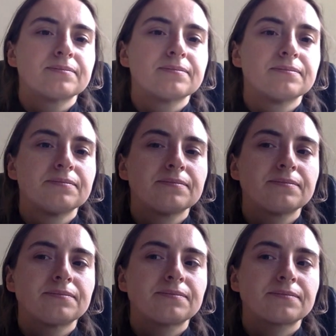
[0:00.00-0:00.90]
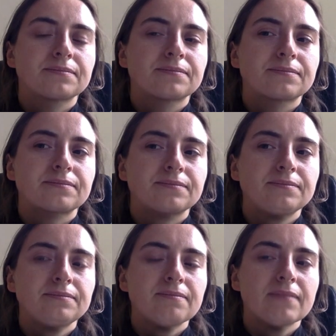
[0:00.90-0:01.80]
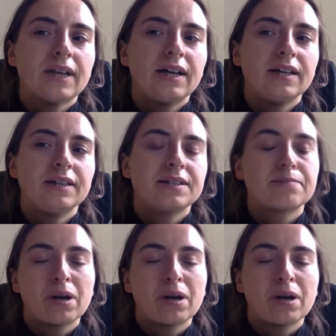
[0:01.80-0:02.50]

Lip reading: And the